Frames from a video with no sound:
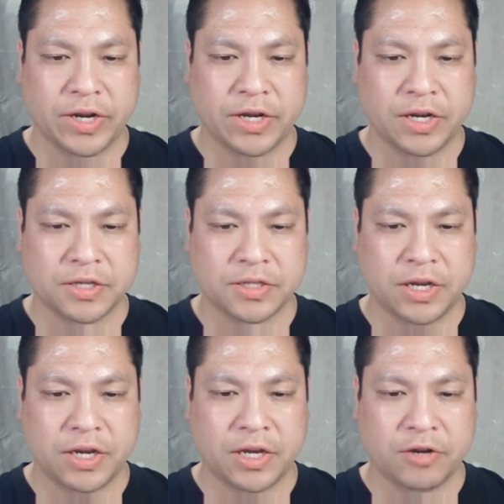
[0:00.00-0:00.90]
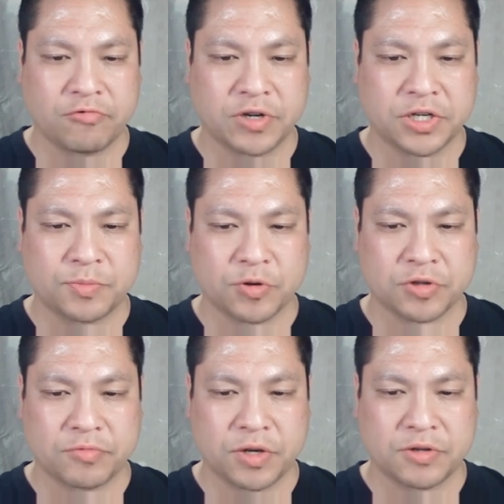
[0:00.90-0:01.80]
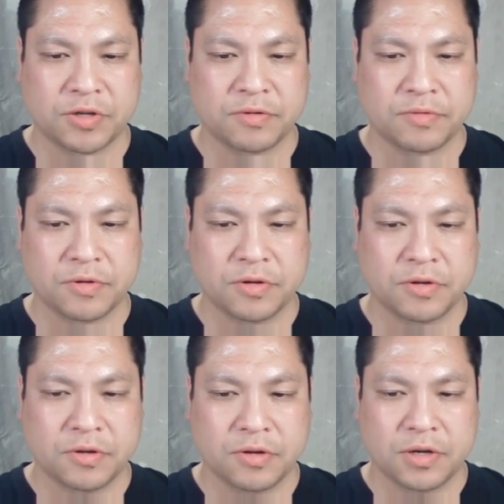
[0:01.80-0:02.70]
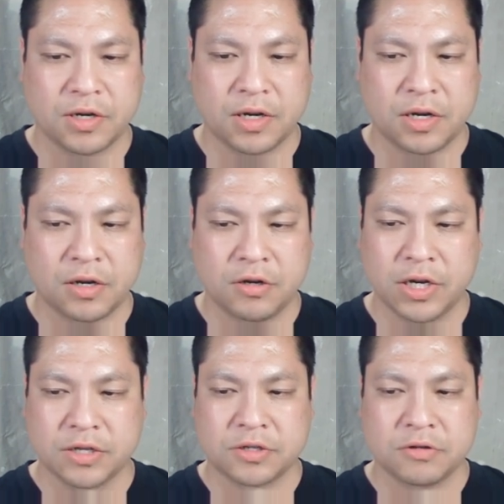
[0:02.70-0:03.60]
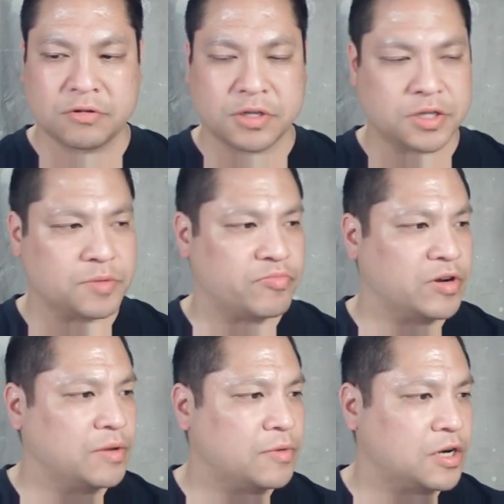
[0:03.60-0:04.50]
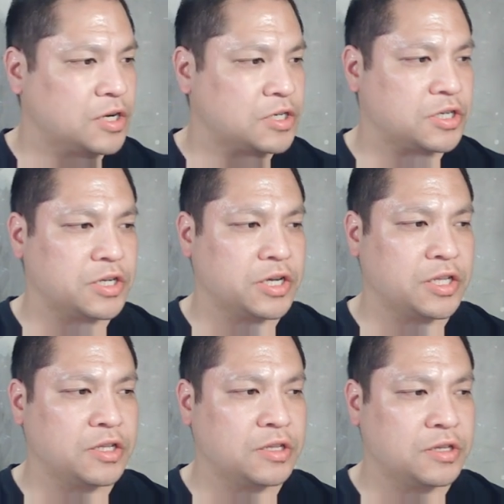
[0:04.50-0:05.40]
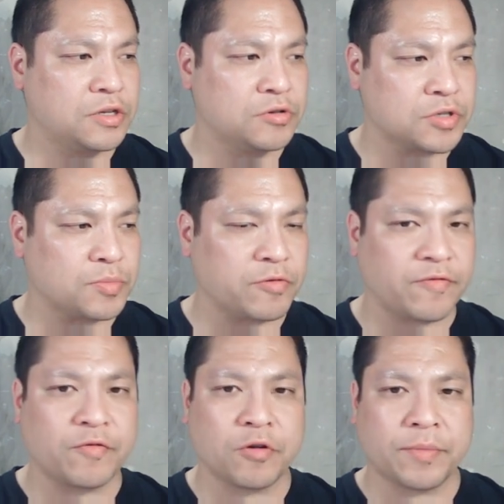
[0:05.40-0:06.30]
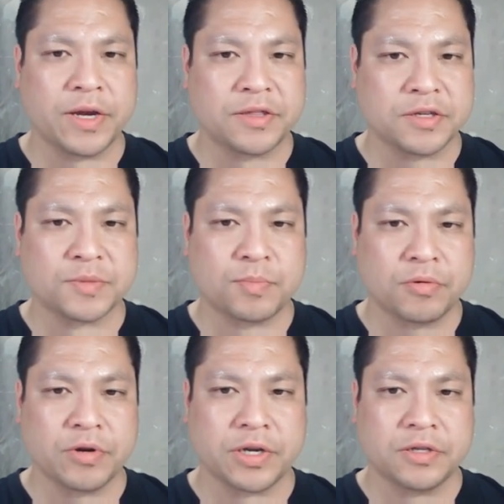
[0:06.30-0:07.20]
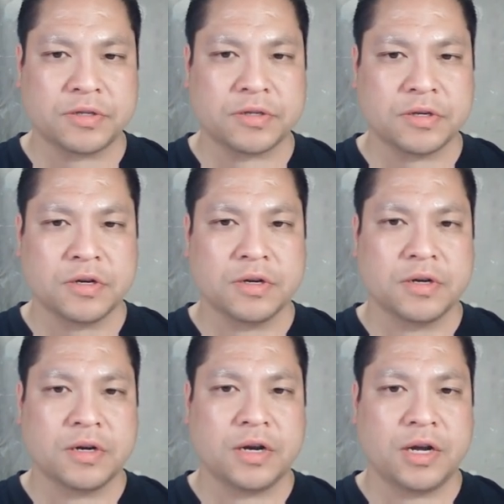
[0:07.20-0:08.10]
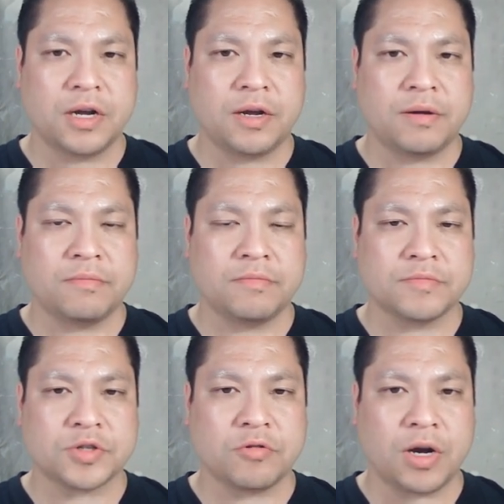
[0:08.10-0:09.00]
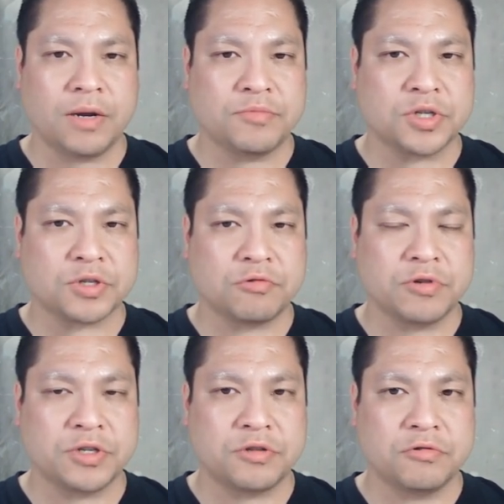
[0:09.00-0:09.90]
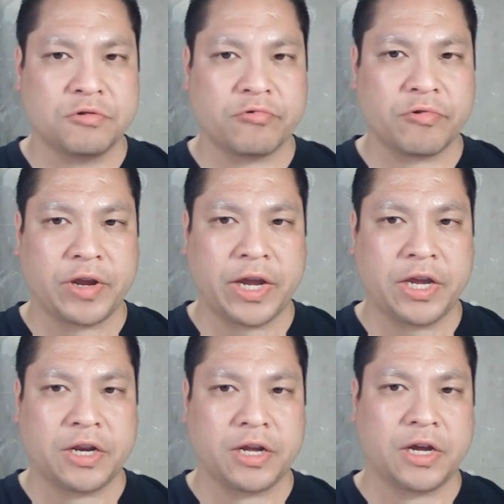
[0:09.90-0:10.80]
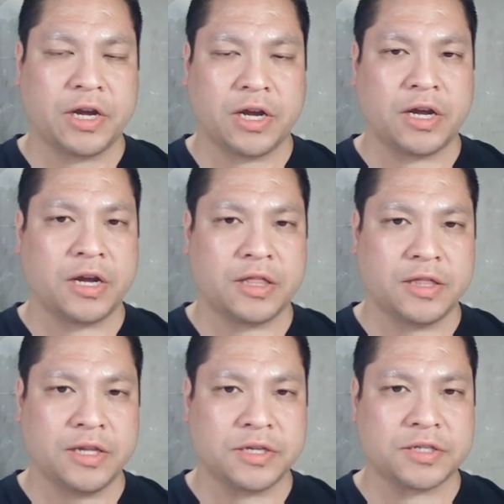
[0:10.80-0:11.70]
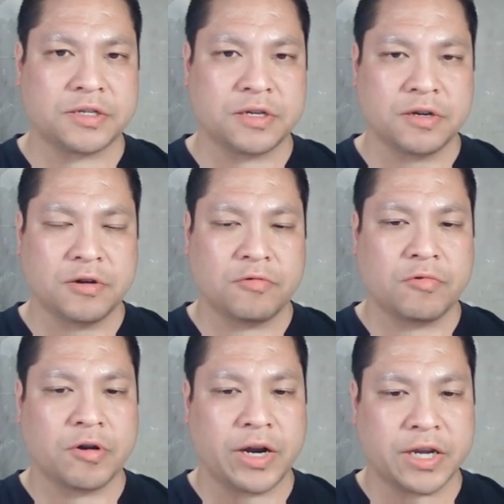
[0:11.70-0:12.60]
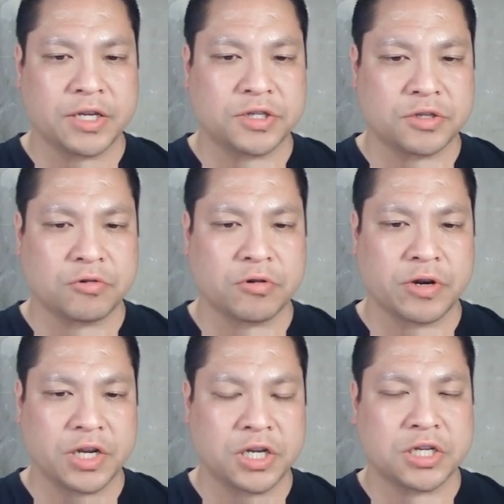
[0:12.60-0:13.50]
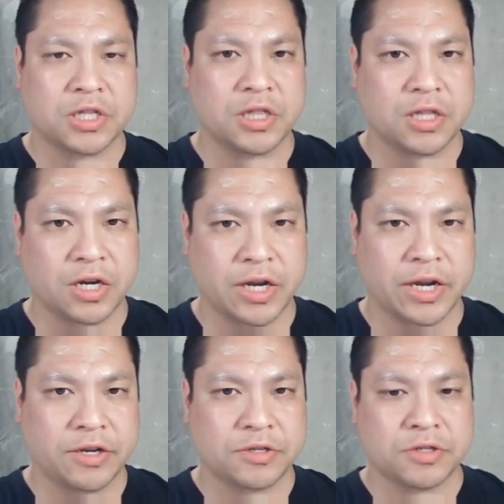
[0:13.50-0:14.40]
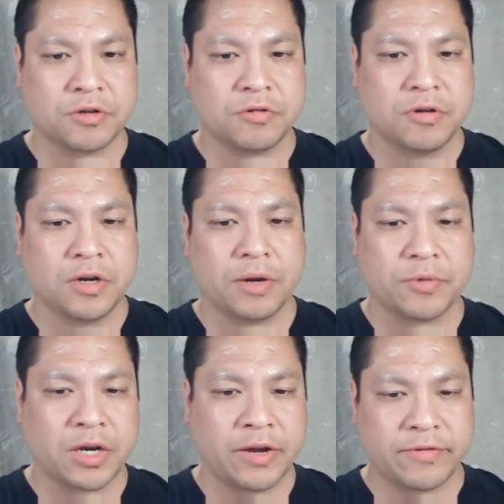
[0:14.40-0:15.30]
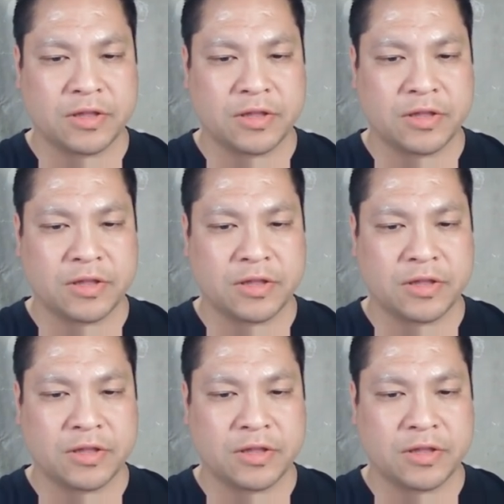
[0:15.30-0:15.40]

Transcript: has a quotation marks around it. Okay, so this is pretty much in usable form at this point. So I'm just going to create a list where I can store each line. So I'm going to have a